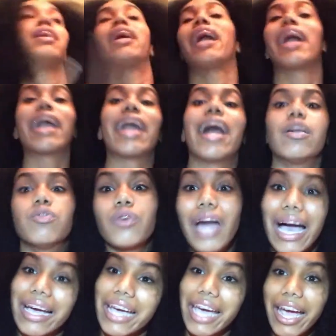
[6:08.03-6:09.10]
but hey, I do
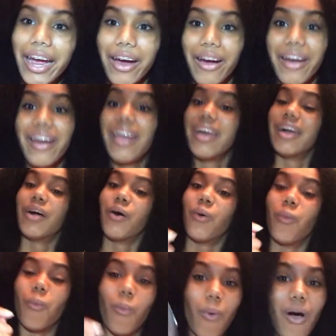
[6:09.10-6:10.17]
not care.
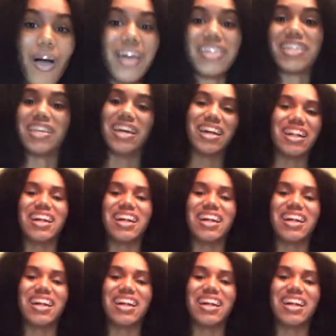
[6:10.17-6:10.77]
Watch.